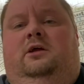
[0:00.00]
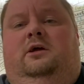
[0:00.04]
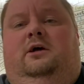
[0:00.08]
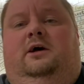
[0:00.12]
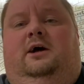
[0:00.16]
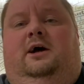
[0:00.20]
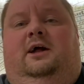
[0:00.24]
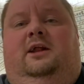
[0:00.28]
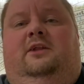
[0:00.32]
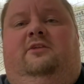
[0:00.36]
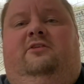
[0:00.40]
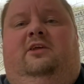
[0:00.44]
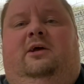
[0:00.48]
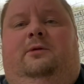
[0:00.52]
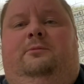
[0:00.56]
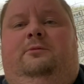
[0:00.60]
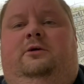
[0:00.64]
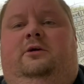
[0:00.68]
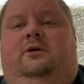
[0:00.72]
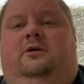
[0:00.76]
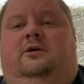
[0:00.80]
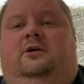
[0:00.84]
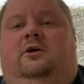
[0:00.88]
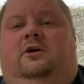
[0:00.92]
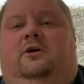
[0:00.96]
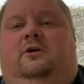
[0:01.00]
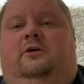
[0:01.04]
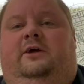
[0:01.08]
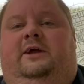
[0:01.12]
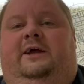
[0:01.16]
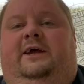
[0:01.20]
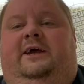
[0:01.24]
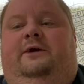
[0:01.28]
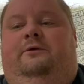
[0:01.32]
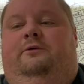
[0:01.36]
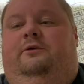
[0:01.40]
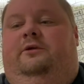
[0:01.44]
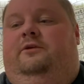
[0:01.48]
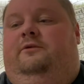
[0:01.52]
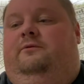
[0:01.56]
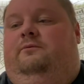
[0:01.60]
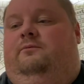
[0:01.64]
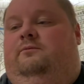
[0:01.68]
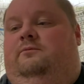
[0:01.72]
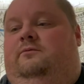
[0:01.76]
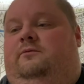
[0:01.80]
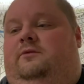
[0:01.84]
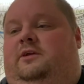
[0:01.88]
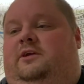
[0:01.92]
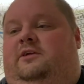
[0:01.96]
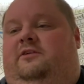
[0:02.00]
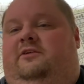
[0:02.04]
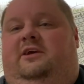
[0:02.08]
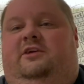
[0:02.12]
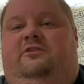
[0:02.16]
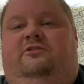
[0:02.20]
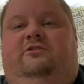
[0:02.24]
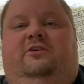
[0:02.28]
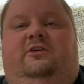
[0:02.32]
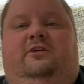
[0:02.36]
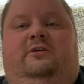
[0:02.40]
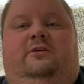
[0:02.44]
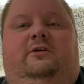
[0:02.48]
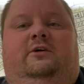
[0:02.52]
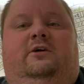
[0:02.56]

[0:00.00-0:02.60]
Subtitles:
and time I got here and etc.